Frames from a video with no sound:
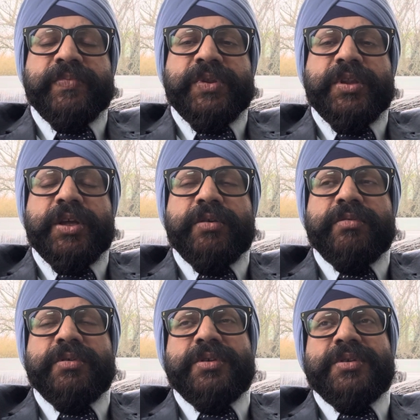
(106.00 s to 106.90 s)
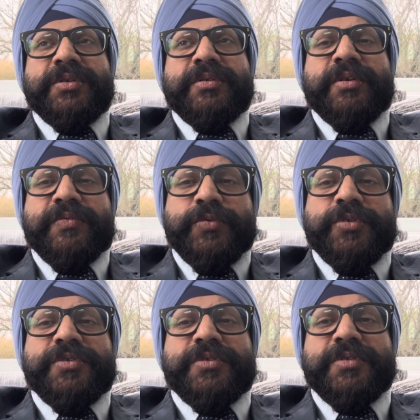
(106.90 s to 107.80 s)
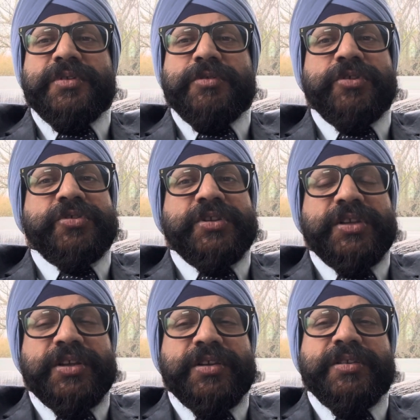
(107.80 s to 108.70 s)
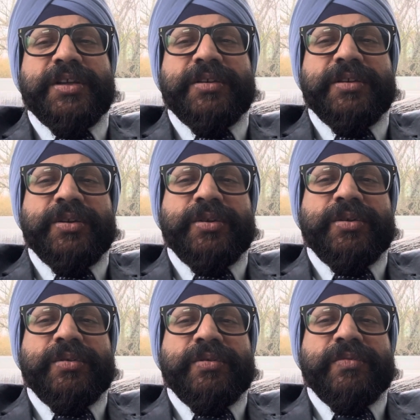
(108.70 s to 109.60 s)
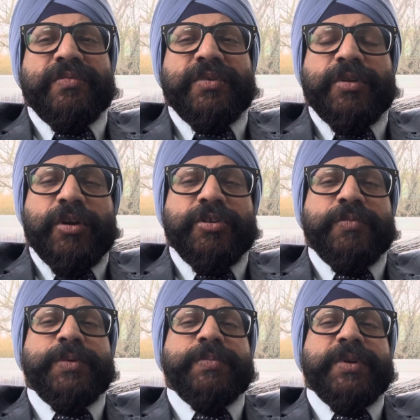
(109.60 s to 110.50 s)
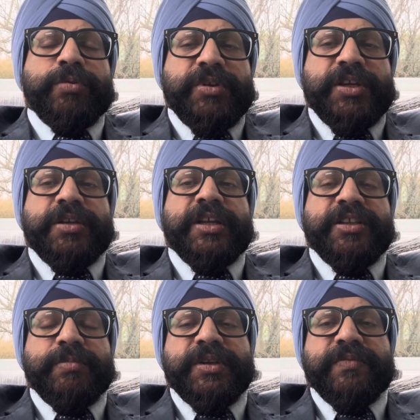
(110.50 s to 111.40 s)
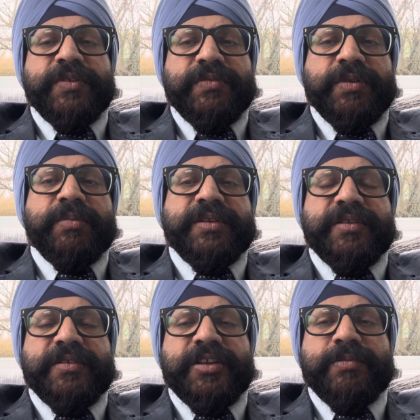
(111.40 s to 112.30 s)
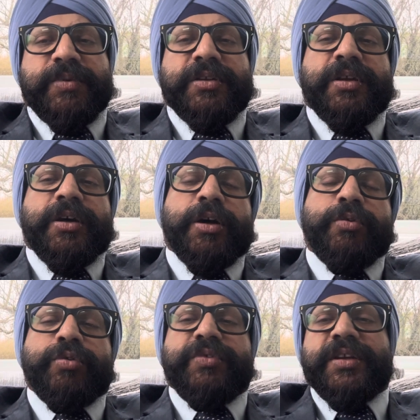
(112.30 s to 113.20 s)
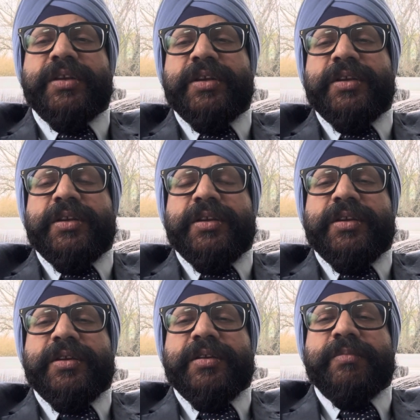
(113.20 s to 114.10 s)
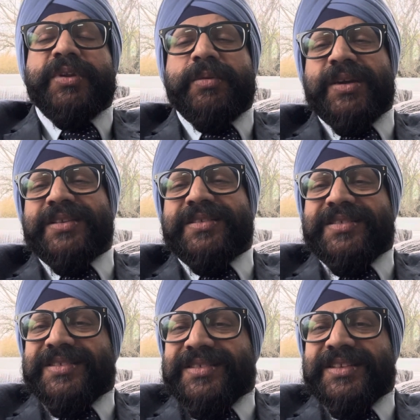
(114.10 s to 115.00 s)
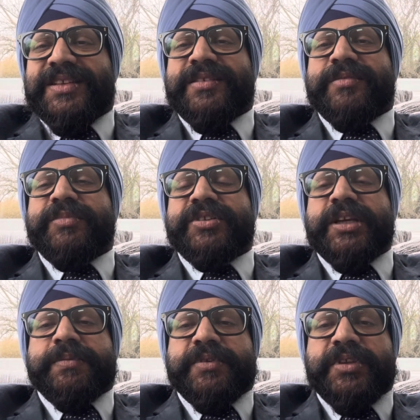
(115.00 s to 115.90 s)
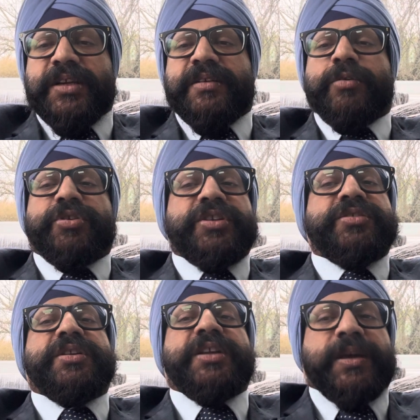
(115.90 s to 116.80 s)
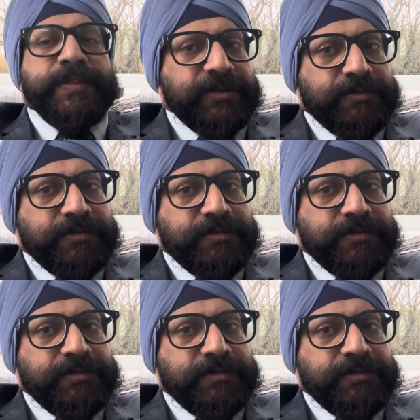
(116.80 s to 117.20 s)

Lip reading: Now, of course, the question here is that a lot of people do get health benefits from exercise, but how do we minimize these mishaps that occasionally happen?